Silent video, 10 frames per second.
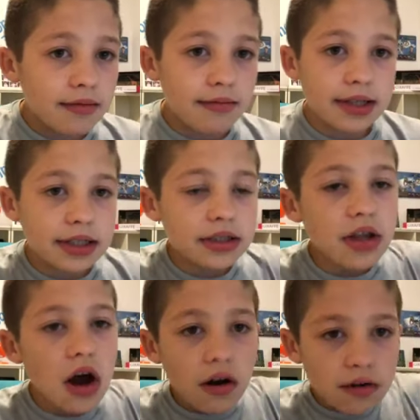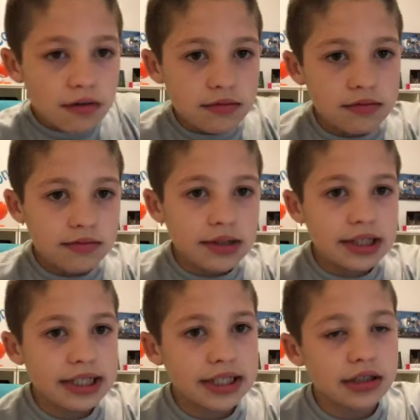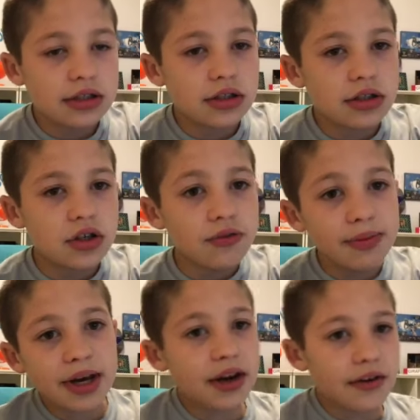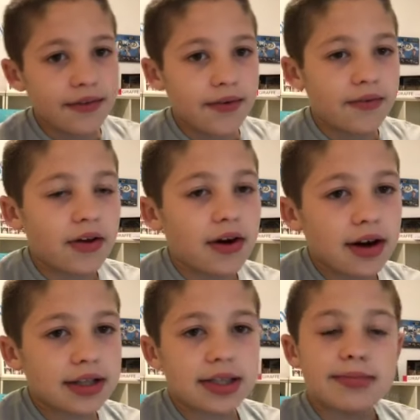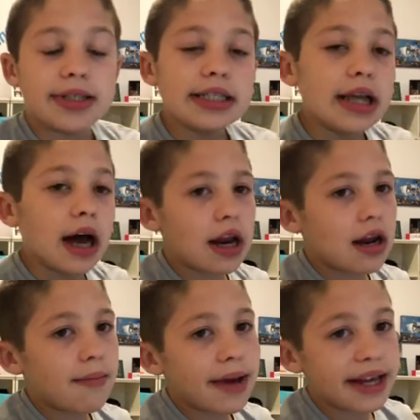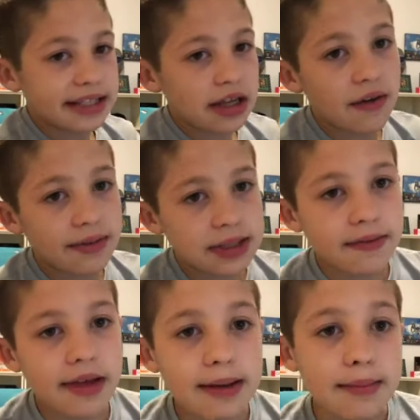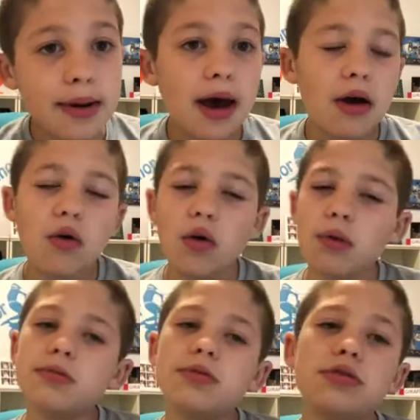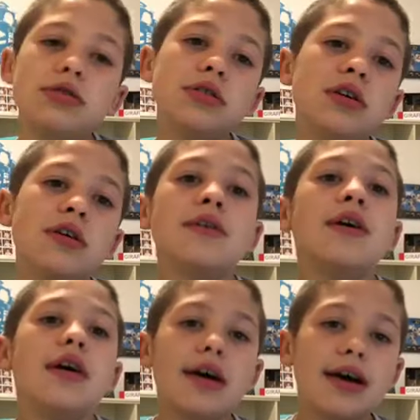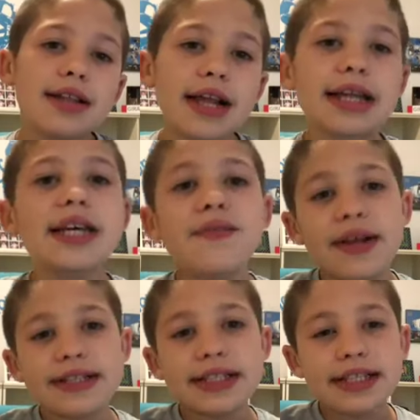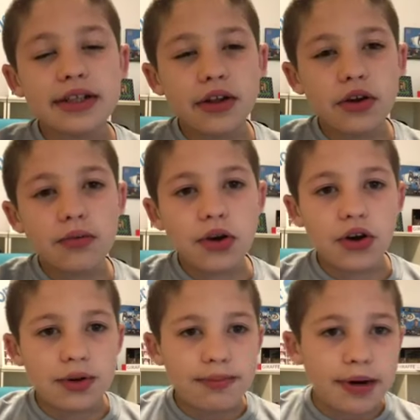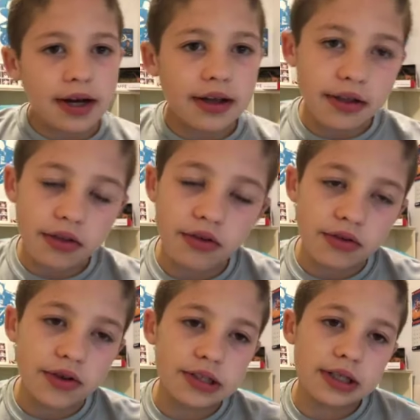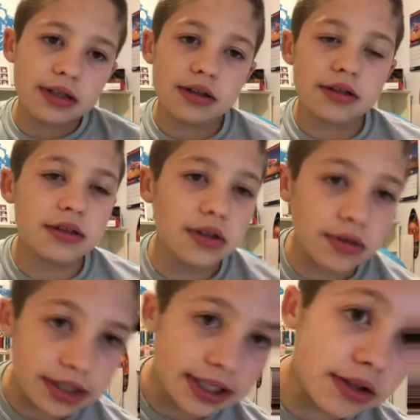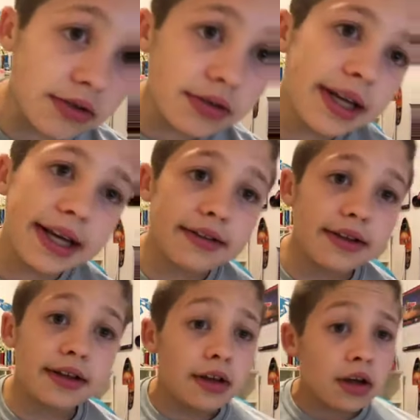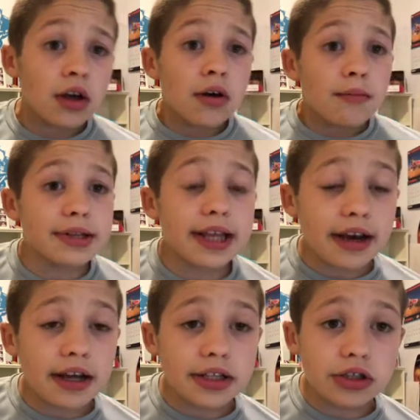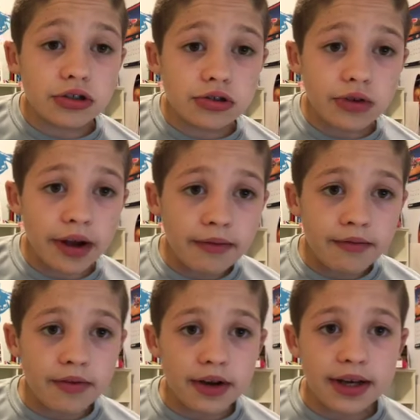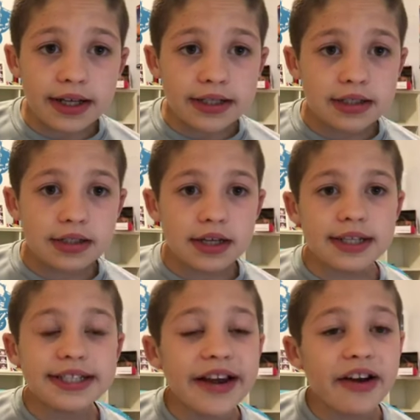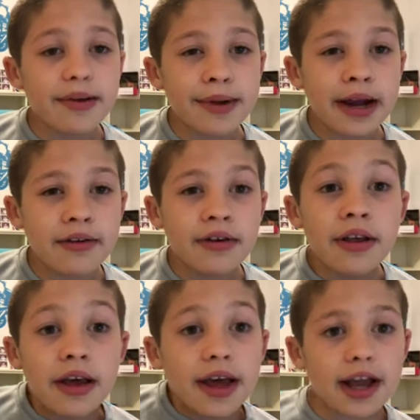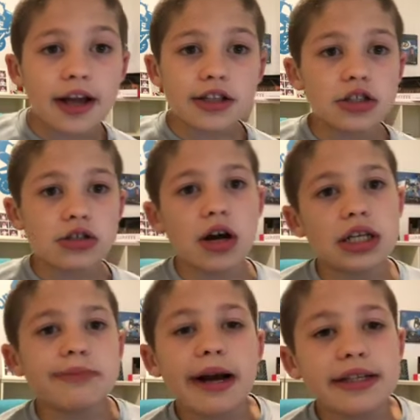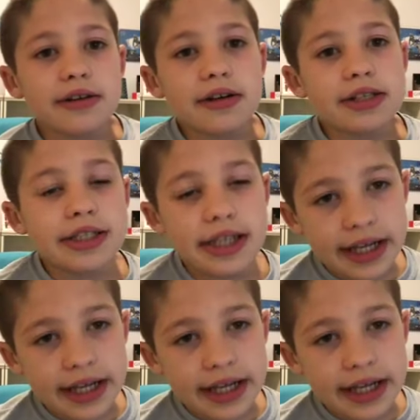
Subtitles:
With no really too big of a flaws. I mean, not an amazing offensive line, but not horrible. Their defense needs a lot of work, but losing Luke Kuechly But they got two great rookies in Derek Brown and Yetur Grass-Matos